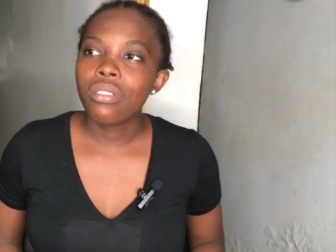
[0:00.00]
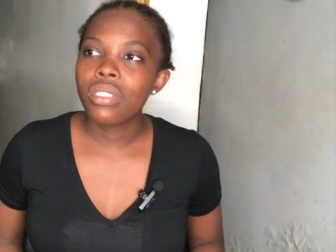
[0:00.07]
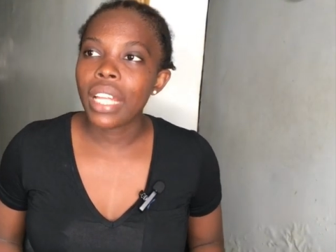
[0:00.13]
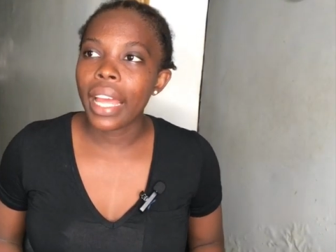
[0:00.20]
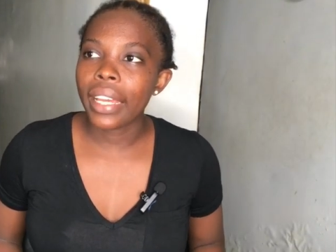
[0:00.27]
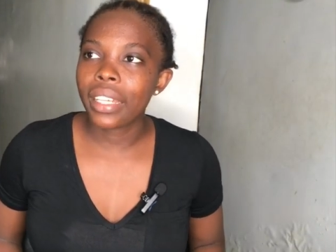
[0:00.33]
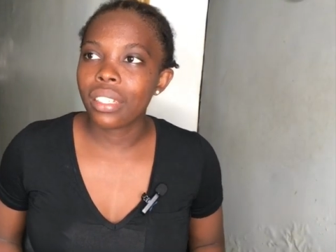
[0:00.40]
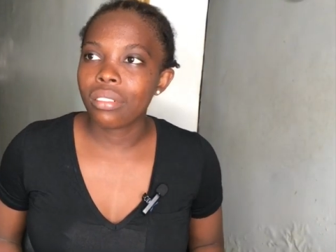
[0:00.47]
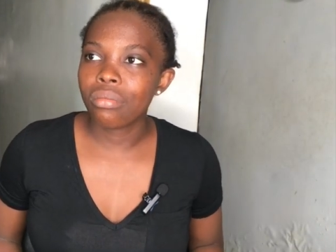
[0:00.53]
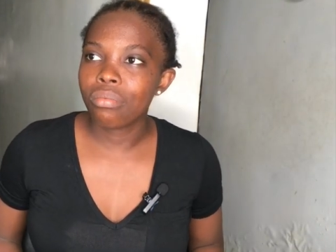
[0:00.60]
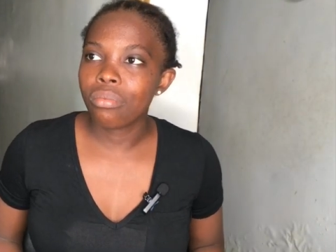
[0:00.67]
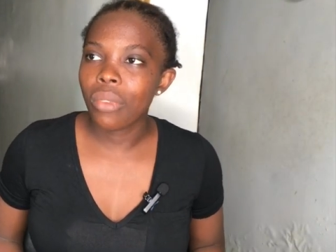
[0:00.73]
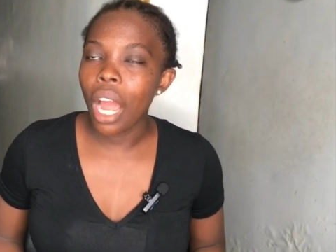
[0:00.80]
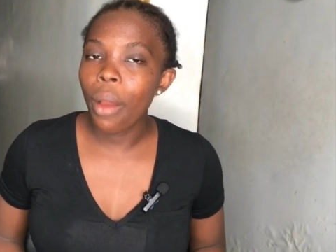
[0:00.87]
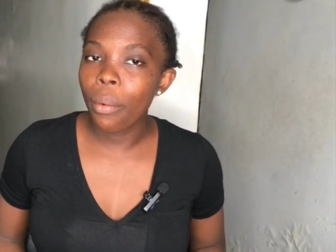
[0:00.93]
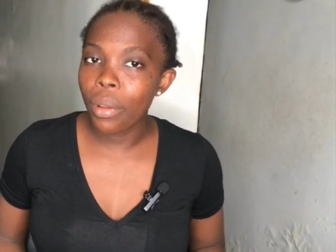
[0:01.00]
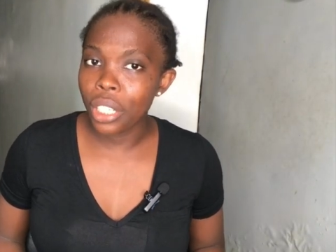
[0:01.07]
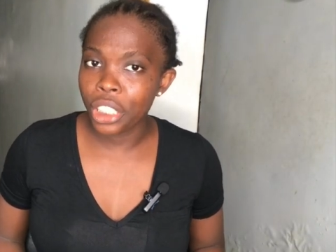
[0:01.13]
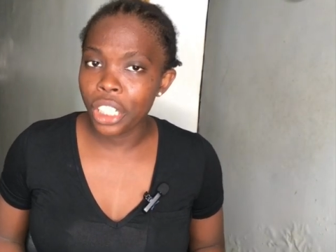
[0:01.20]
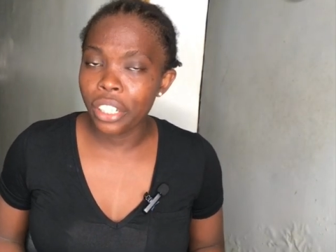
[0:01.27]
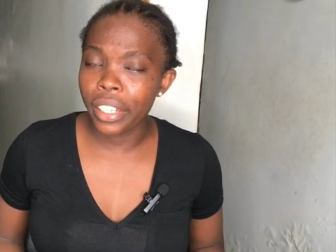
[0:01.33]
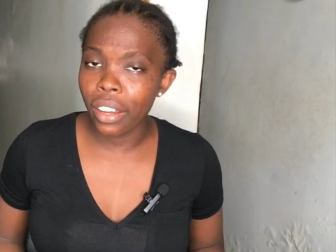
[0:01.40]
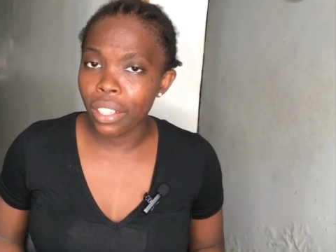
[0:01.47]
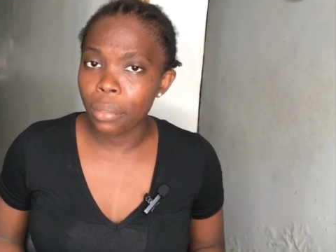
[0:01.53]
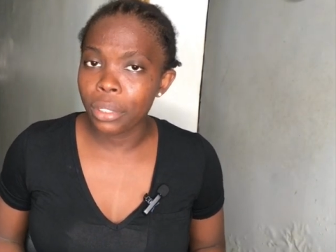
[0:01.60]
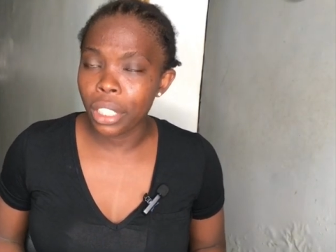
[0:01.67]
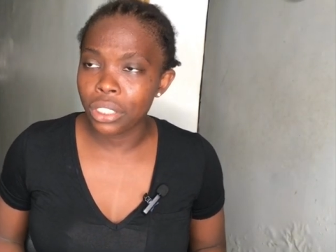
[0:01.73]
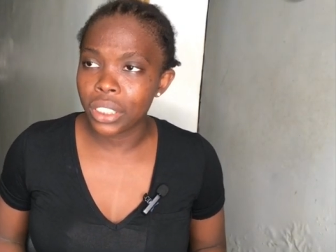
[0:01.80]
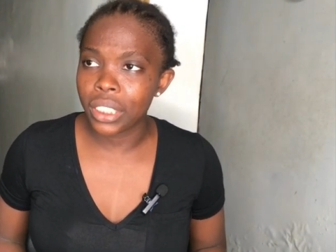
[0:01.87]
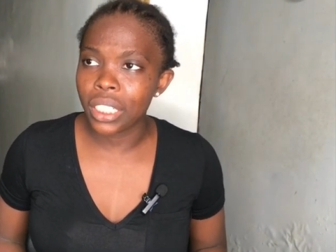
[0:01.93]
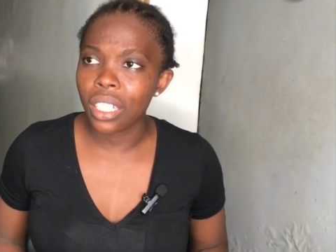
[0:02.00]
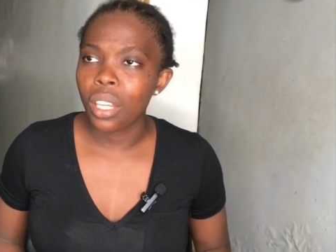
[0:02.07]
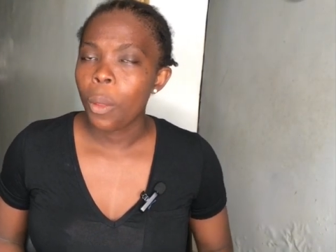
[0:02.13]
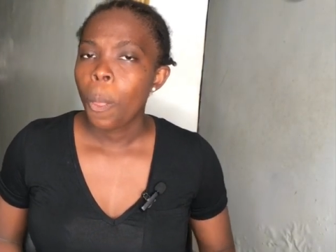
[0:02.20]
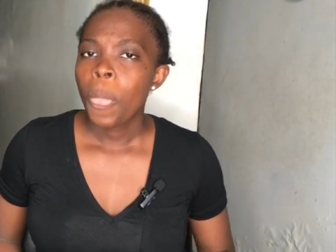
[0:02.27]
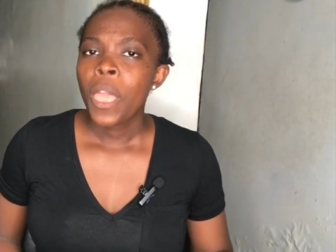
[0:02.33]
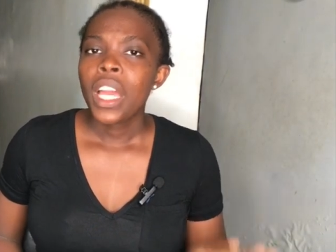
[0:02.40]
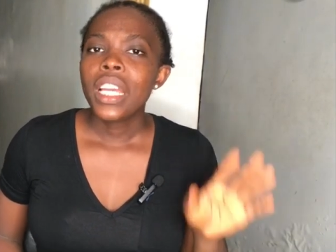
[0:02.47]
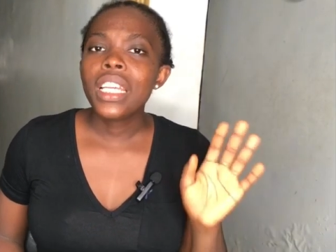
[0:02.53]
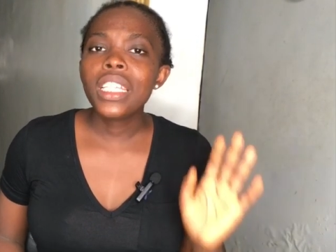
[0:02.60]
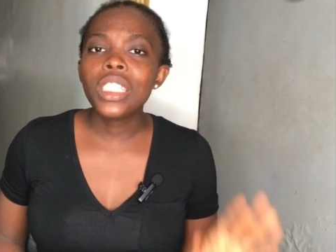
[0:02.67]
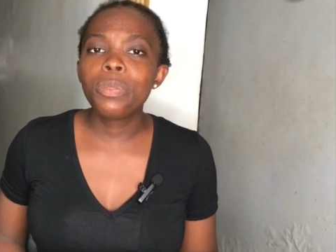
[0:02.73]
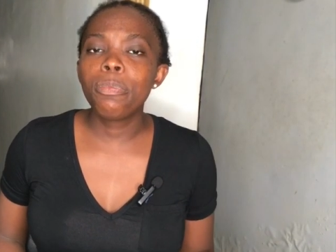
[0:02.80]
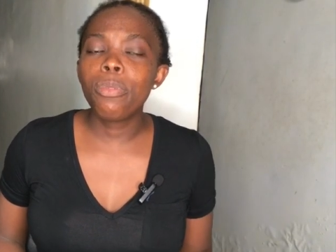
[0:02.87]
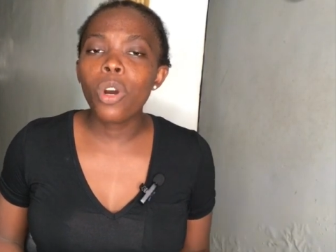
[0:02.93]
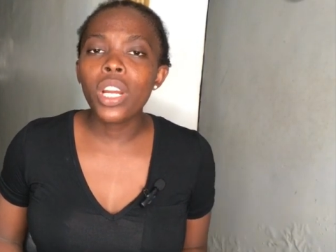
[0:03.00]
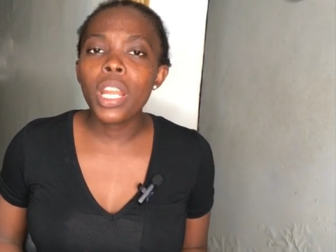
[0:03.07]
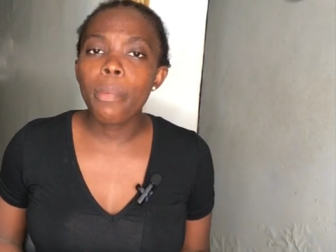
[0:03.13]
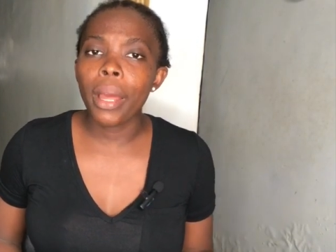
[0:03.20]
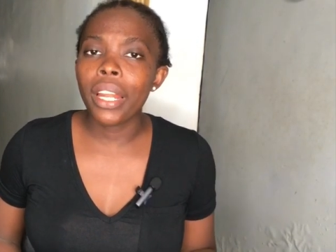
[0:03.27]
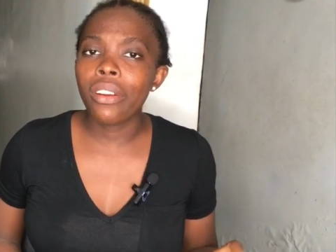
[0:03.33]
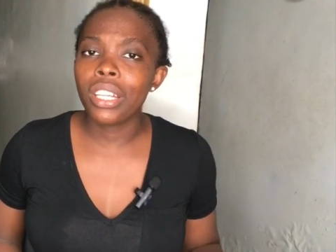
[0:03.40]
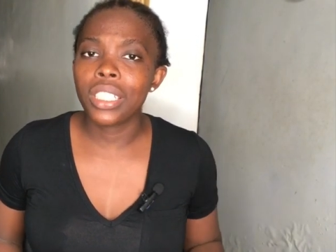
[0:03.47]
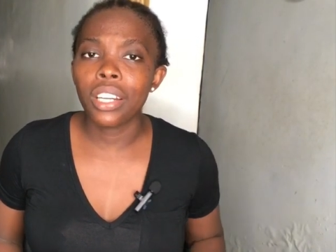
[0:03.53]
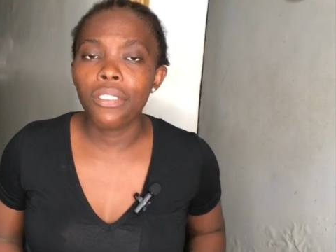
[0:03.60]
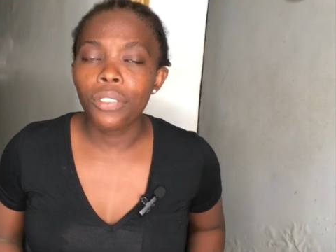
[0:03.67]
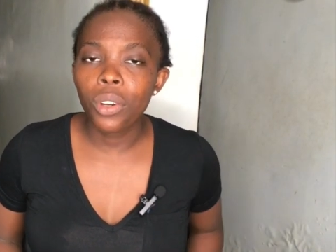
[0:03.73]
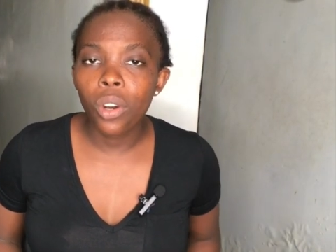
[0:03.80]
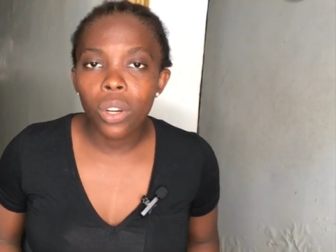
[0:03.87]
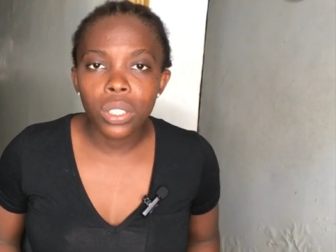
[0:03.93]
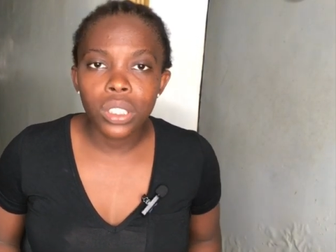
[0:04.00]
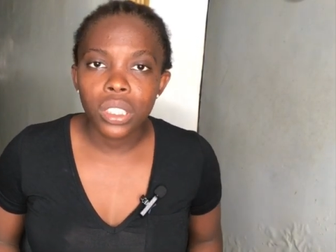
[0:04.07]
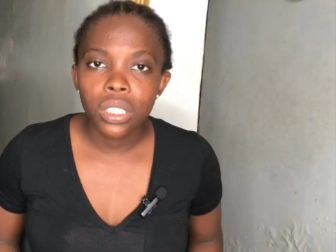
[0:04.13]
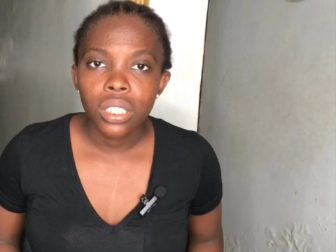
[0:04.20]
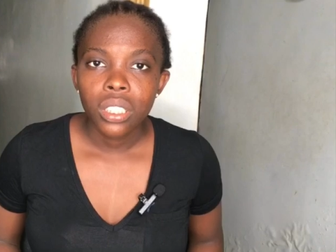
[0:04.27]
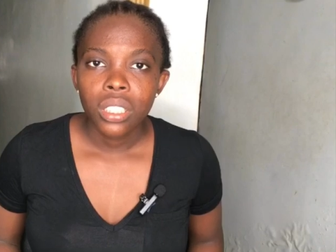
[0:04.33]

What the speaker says: like, how, see, you get what I'm trying to say, it's only by the grace of God.